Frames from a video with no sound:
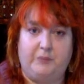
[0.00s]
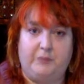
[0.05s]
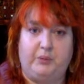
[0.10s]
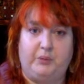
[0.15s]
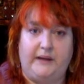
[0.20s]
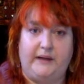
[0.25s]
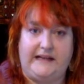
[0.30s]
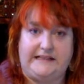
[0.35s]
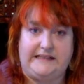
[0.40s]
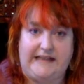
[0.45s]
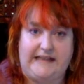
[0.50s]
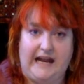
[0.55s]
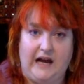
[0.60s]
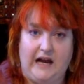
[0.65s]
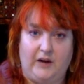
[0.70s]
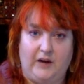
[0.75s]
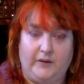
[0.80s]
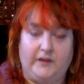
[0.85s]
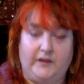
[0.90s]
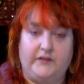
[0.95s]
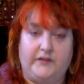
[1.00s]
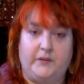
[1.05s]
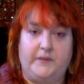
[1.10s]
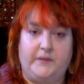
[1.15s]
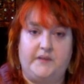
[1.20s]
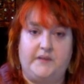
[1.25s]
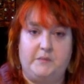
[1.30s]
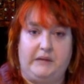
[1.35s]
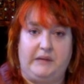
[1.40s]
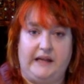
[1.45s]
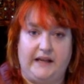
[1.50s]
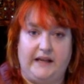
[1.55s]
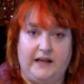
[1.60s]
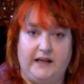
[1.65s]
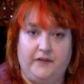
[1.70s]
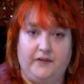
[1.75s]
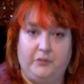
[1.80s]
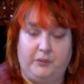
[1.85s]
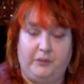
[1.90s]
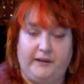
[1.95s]
A breakdown is always the
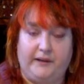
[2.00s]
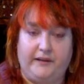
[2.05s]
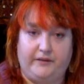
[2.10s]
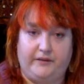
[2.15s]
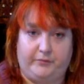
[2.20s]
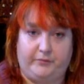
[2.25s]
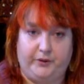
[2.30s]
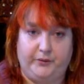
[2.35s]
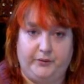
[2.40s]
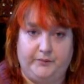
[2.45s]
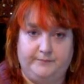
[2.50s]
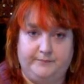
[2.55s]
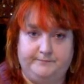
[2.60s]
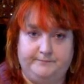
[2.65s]
beginning of a breakthrough.